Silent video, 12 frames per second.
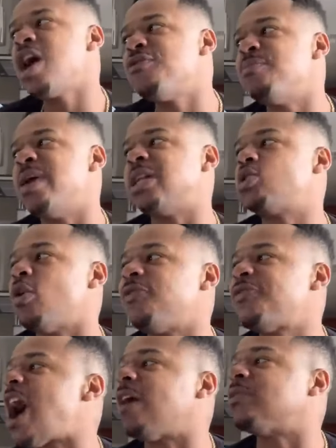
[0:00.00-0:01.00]
never been to a
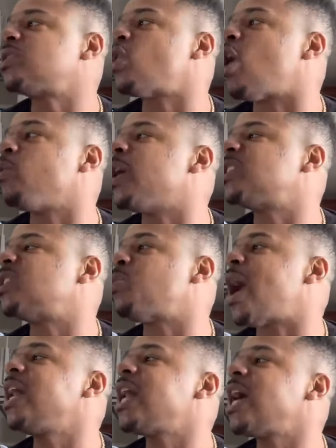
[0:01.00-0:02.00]
five-star
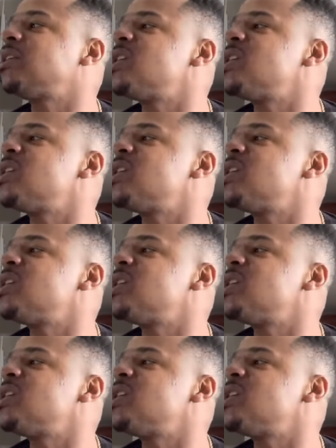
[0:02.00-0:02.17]
restaurant. And I